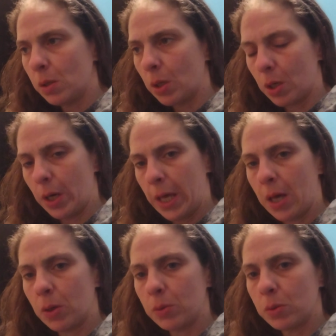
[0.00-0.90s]
her
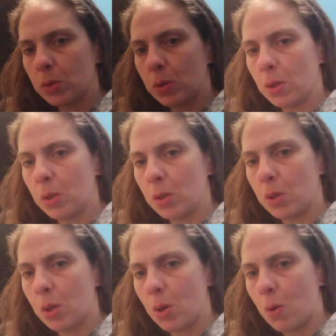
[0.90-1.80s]
house
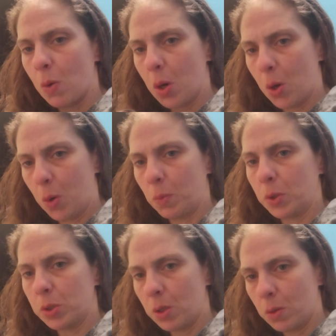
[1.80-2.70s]
or a
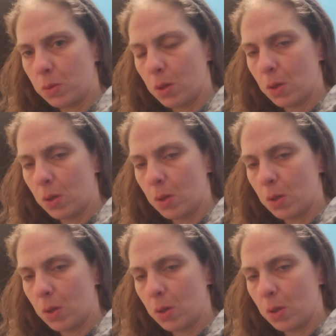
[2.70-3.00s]
homeless shelter,